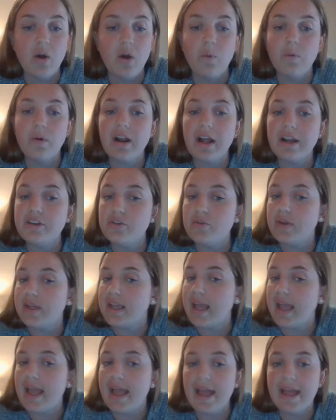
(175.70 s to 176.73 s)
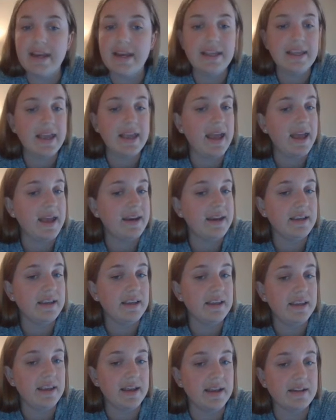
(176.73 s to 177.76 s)
We're not doing any adding
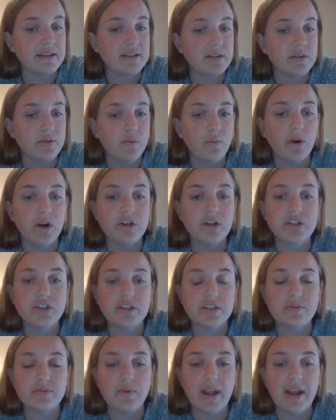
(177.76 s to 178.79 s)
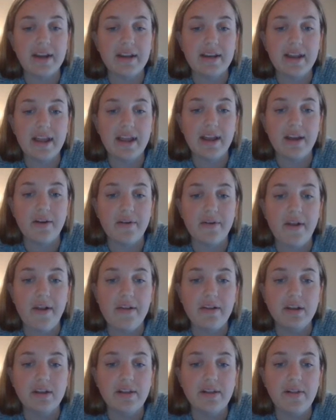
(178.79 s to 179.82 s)
yet. We're just writing down
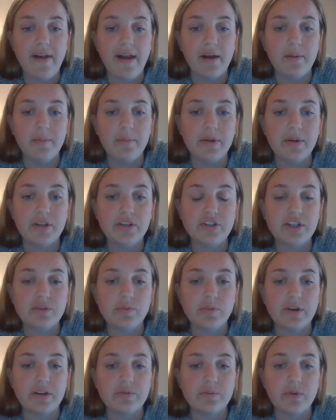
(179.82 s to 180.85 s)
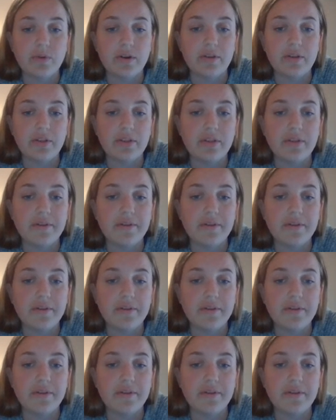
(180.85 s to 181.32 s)
how much each one is worth.